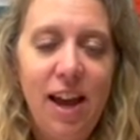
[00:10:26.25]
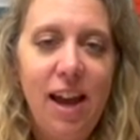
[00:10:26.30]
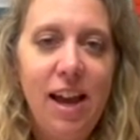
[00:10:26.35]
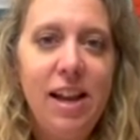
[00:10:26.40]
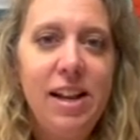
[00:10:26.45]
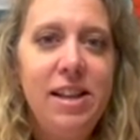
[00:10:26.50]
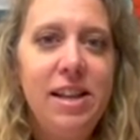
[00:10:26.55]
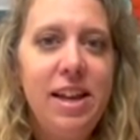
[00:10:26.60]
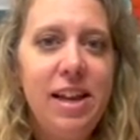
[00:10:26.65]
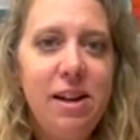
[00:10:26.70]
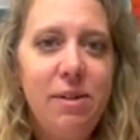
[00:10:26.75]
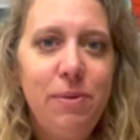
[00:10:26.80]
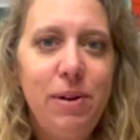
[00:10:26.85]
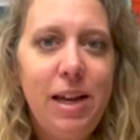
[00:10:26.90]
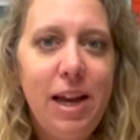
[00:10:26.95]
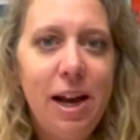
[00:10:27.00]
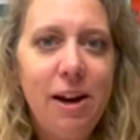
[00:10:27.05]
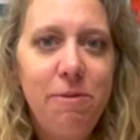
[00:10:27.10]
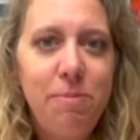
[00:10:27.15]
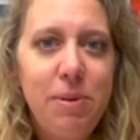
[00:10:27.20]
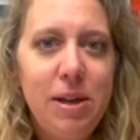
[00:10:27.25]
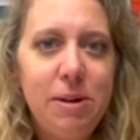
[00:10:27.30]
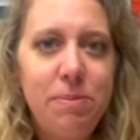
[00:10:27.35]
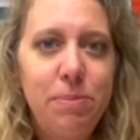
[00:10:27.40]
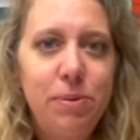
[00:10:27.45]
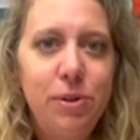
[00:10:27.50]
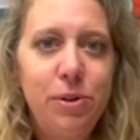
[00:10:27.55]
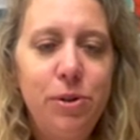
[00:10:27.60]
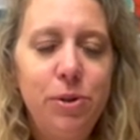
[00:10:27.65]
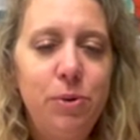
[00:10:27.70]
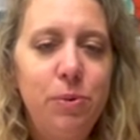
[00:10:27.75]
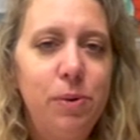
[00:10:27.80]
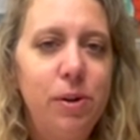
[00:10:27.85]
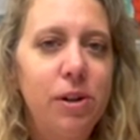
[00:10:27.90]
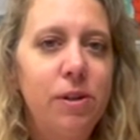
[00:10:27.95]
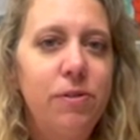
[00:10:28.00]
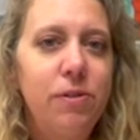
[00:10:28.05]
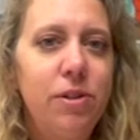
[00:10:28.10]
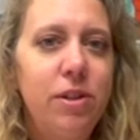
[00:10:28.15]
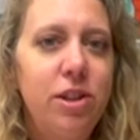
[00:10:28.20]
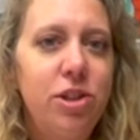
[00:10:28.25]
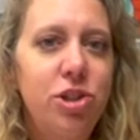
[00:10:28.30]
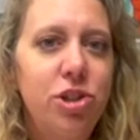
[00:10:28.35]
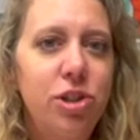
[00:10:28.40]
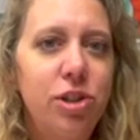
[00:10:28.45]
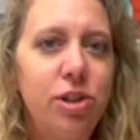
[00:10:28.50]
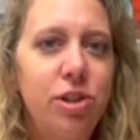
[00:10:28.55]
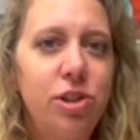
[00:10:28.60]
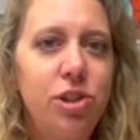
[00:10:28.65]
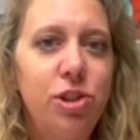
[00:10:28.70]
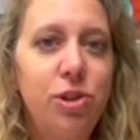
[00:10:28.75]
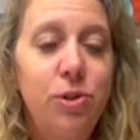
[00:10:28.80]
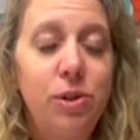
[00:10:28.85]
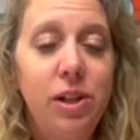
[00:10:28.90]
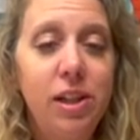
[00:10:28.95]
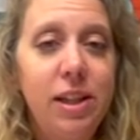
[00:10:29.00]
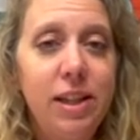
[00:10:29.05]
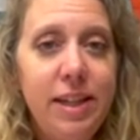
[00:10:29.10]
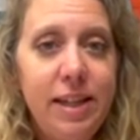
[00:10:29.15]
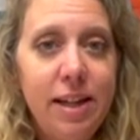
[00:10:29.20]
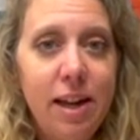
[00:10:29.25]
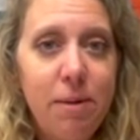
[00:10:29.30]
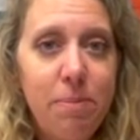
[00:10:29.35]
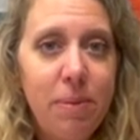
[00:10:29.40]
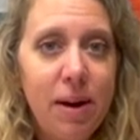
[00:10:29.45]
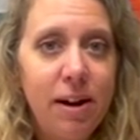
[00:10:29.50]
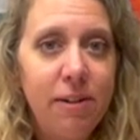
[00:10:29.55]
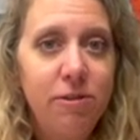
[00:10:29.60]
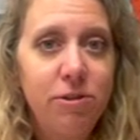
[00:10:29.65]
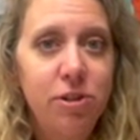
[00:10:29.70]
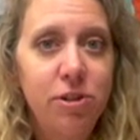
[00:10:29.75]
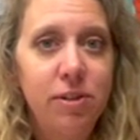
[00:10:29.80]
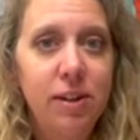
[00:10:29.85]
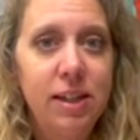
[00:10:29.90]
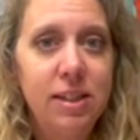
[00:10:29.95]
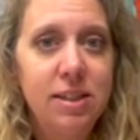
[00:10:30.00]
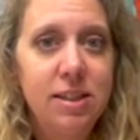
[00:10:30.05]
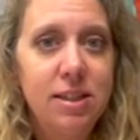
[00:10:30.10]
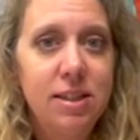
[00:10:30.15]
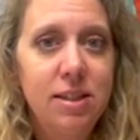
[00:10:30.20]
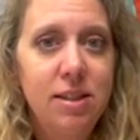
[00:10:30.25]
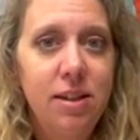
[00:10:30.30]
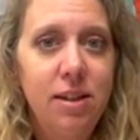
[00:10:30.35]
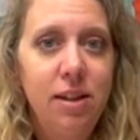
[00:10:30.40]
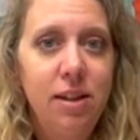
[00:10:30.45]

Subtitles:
And then we have people who work for the church who clean up after us.